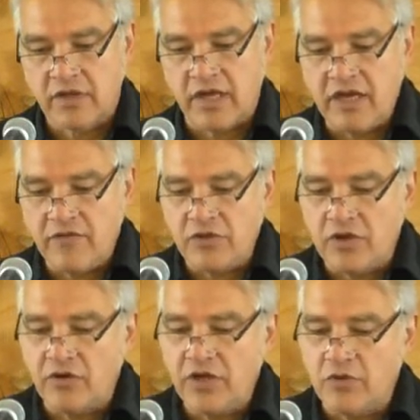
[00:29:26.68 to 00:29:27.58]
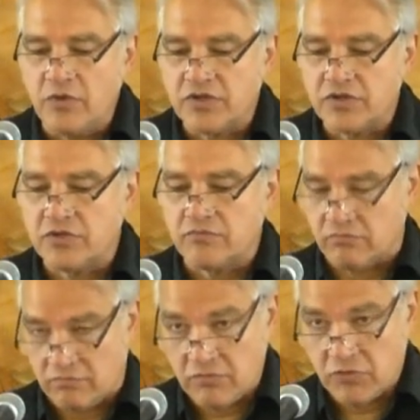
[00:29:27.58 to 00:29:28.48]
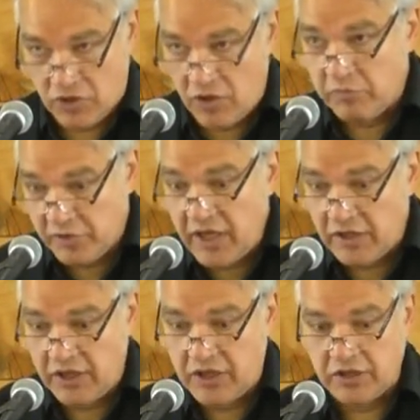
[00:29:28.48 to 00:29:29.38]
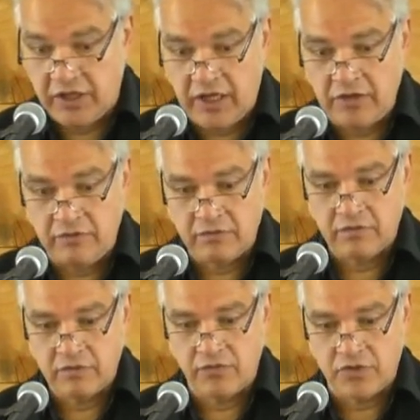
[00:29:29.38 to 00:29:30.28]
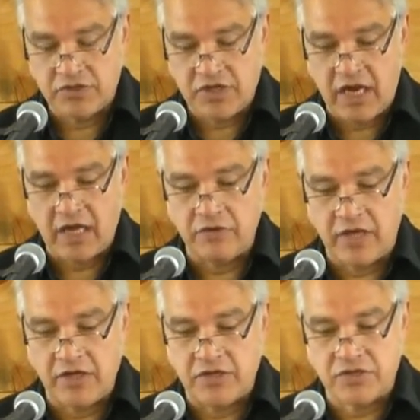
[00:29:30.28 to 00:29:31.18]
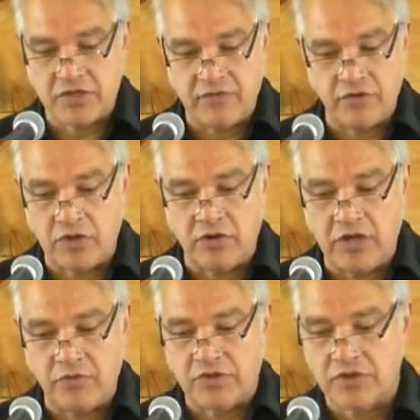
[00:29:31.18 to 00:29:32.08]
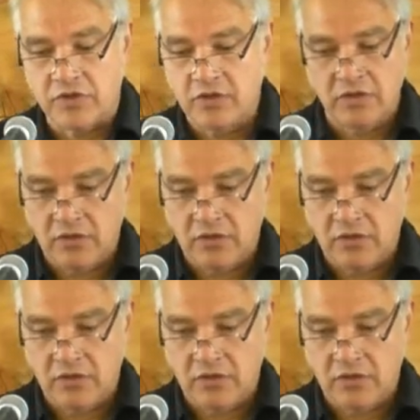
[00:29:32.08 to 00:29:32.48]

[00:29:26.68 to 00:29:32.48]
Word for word: that even though he was completely clean, verse 10, that is, even though he was